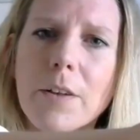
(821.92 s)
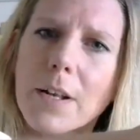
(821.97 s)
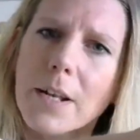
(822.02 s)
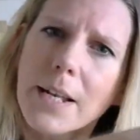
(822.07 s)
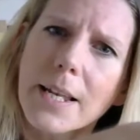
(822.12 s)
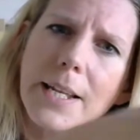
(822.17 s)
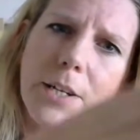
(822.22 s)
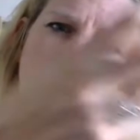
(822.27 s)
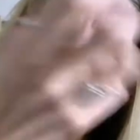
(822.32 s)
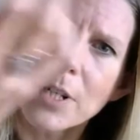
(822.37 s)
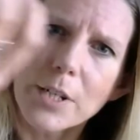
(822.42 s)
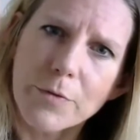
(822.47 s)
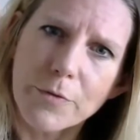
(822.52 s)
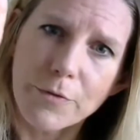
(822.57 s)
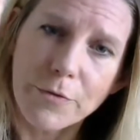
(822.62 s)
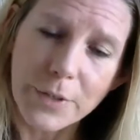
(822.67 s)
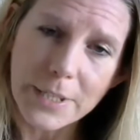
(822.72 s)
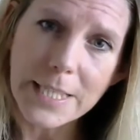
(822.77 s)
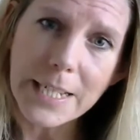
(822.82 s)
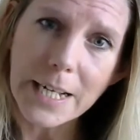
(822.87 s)
literally
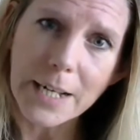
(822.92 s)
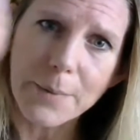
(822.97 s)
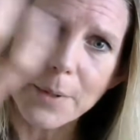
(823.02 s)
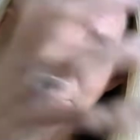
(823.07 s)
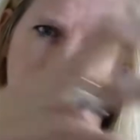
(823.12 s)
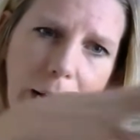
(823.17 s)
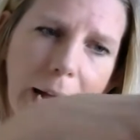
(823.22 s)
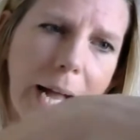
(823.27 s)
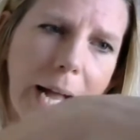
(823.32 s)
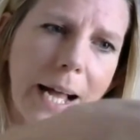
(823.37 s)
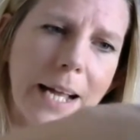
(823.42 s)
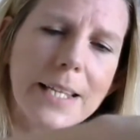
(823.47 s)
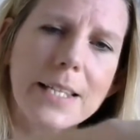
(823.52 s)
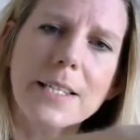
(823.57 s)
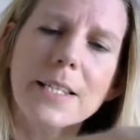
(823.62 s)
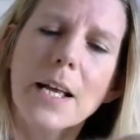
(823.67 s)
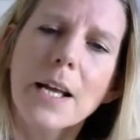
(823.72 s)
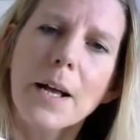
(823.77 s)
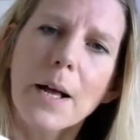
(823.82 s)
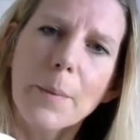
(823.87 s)
physically with your hand,
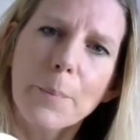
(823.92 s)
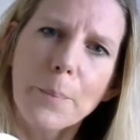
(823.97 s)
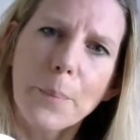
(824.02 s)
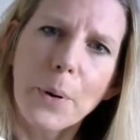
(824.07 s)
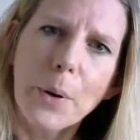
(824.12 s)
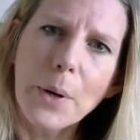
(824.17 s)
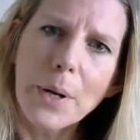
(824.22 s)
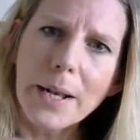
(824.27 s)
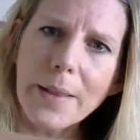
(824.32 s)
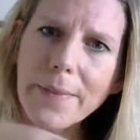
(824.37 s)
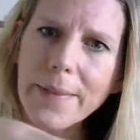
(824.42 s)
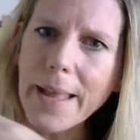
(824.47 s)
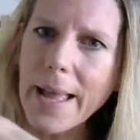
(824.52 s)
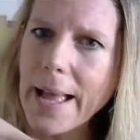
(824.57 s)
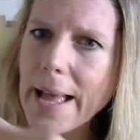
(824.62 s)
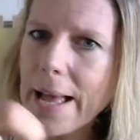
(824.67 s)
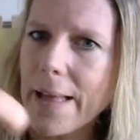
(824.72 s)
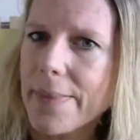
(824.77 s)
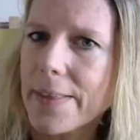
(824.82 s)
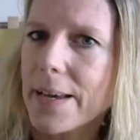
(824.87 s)
pull in the
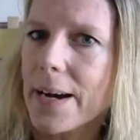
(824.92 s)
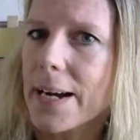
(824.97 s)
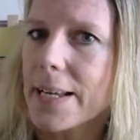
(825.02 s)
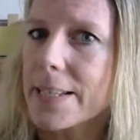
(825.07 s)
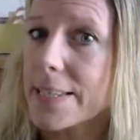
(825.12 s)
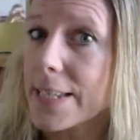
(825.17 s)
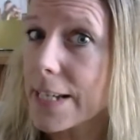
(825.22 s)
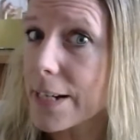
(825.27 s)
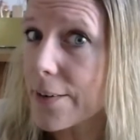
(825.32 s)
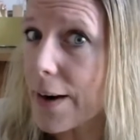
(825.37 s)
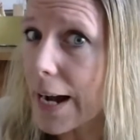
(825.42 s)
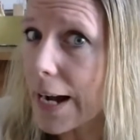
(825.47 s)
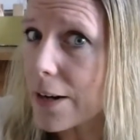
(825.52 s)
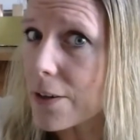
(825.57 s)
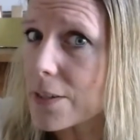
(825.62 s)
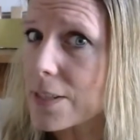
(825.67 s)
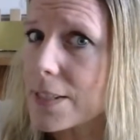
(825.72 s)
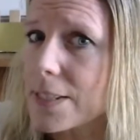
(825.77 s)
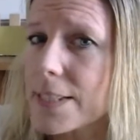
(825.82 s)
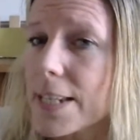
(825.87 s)
air the idea
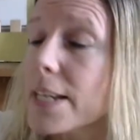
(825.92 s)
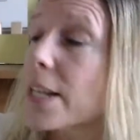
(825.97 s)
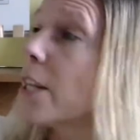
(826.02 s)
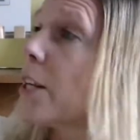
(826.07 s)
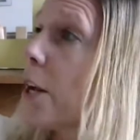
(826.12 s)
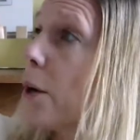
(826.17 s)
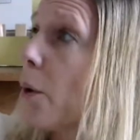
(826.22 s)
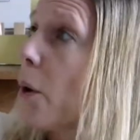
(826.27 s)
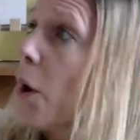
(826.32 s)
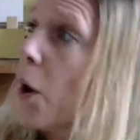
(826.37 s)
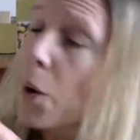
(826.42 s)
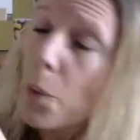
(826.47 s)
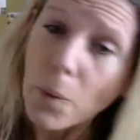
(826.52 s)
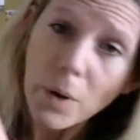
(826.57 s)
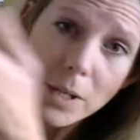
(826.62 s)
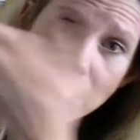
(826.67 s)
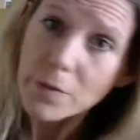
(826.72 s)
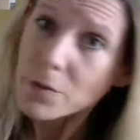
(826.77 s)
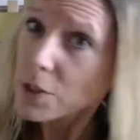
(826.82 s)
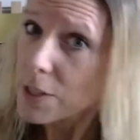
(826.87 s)
out and say, you know,
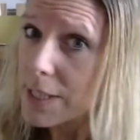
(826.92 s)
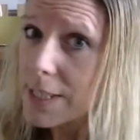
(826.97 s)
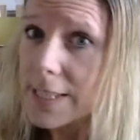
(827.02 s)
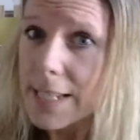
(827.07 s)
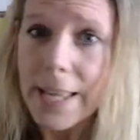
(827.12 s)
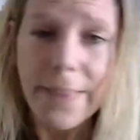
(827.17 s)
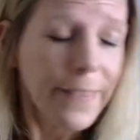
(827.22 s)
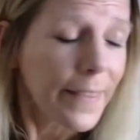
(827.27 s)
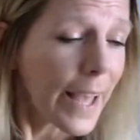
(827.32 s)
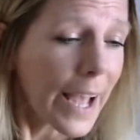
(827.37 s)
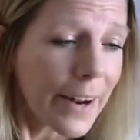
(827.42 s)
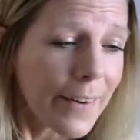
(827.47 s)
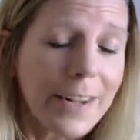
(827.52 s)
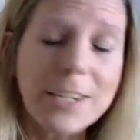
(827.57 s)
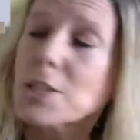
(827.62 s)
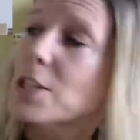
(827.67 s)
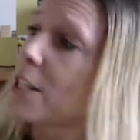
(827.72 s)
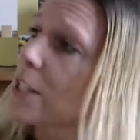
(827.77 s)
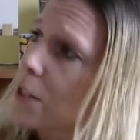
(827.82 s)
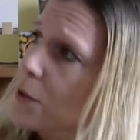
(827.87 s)
what you've just said there
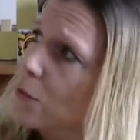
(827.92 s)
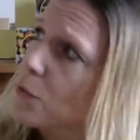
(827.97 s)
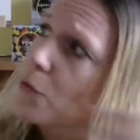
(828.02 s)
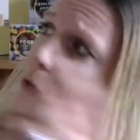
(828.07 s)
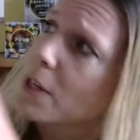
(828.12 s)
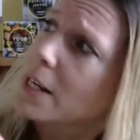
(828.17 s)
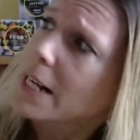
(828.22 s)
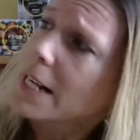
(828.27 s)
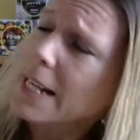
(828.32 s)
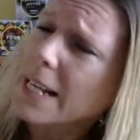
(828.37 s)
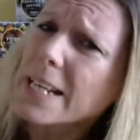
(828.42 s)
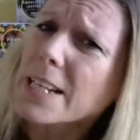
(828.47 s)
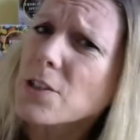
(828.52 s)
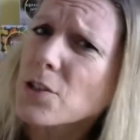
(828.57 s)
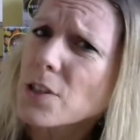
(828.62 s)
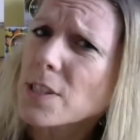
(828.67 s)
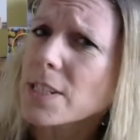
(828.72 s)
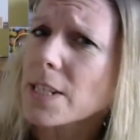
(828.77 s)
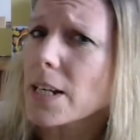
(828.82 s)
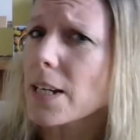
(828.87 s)
actually is a really
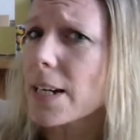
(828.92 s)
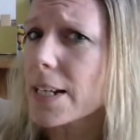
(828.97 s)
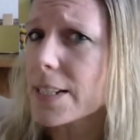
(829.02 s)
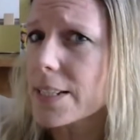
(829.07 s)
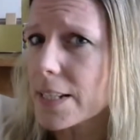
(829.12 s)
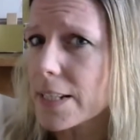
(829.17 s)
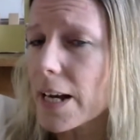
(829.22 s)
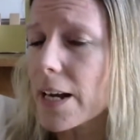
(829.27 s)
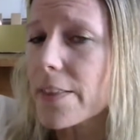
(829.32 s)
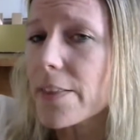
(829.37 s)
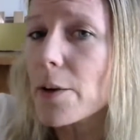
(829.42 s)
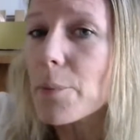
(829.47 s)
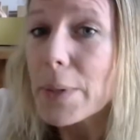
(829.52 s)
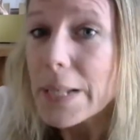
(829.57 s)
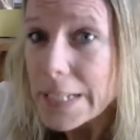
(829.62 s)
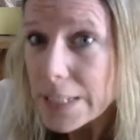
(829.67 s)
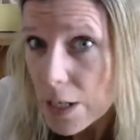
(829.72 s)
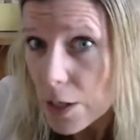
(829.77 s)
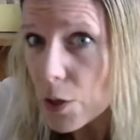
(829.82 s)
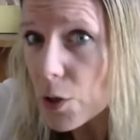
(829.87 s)
interesting idea that I think we
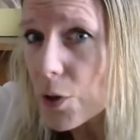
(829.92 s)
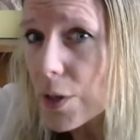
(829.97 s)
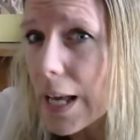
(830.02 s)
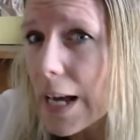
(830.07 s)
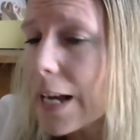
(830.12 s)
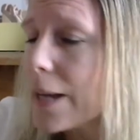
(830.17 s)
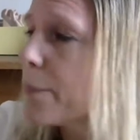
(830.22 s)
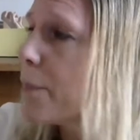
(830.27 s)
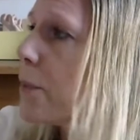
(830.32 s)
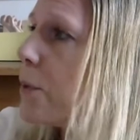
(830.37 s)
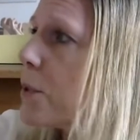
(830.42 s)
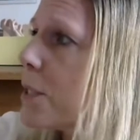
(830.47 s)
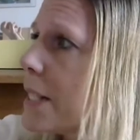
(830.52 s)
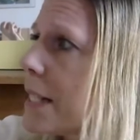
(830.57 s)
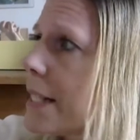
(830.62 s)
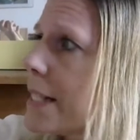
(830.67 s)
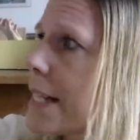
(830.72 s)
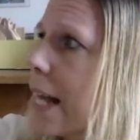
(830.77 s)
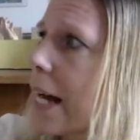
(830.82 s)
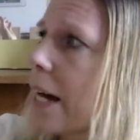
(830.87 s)
need to look at in more
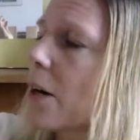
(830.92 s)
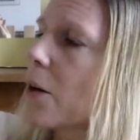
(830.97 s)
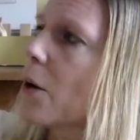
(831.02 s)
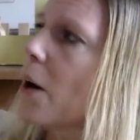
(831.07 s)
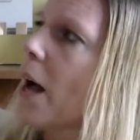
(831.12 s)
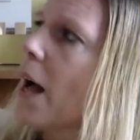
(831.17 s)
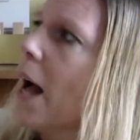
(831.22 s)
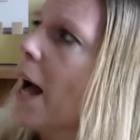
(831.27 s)
detail.